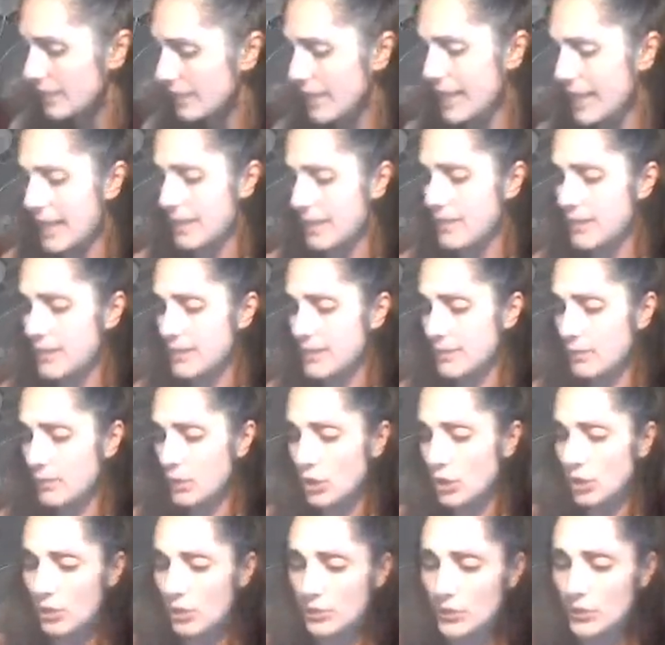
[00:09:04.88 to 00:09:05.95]
And this
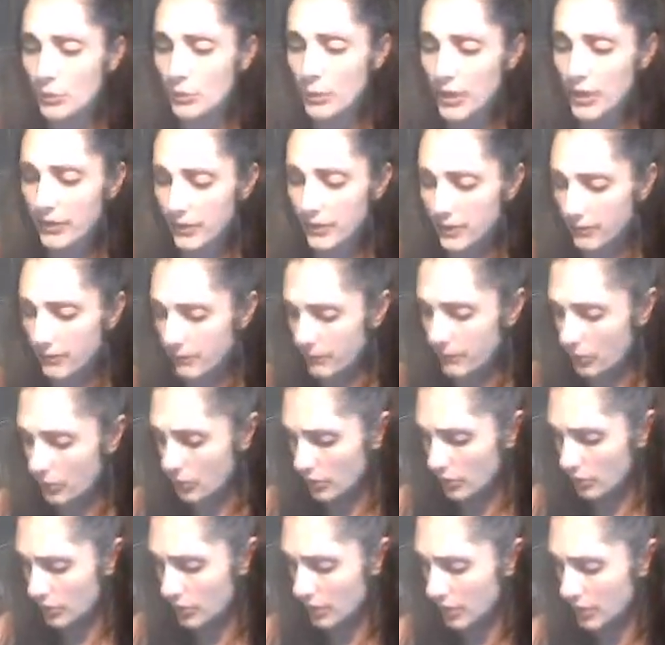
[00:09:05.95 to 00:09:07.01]
one goes with the
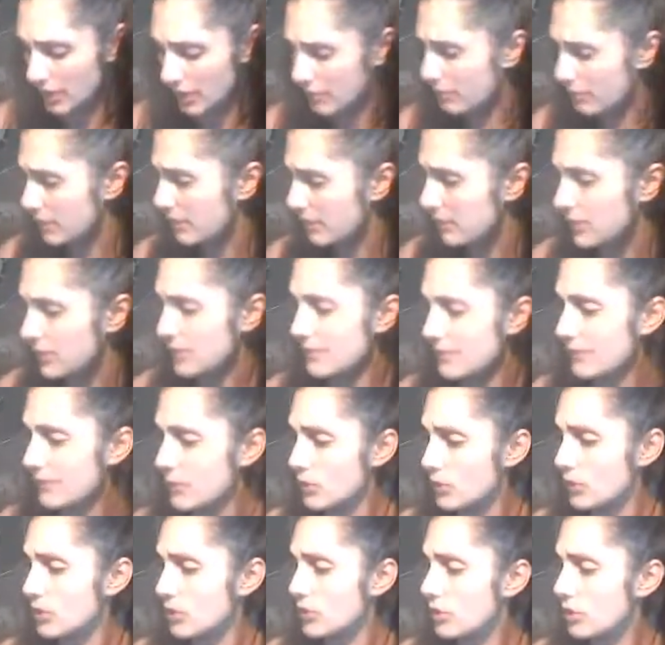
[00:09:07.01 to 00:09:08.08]
first, I believe it's the
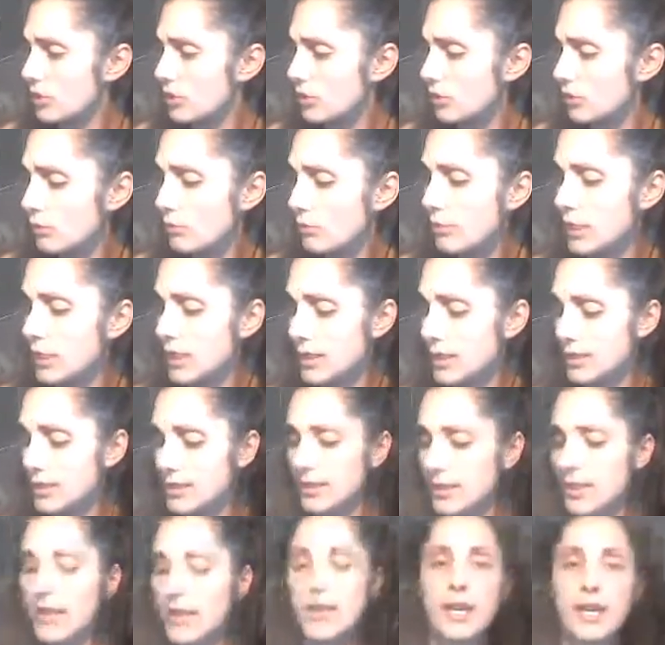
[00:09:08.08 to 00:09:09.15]
first 2
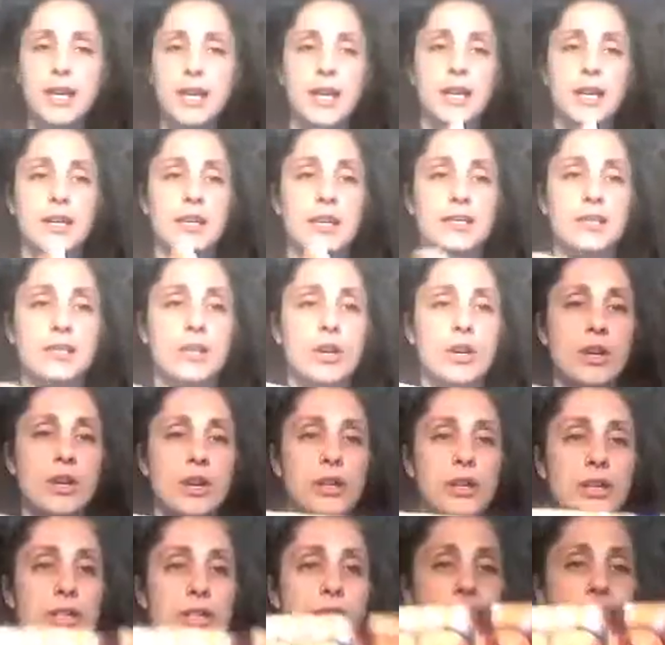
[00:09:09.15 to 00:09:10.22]
books, and it's
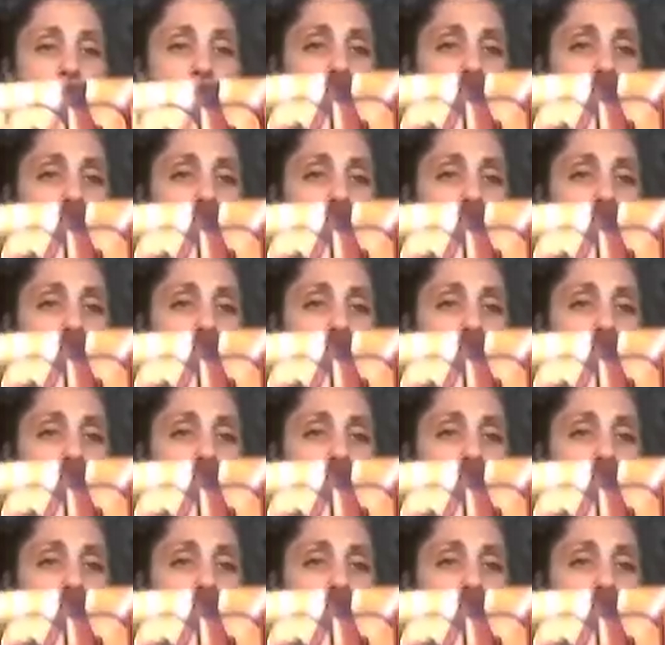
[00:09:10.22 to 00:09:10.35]
called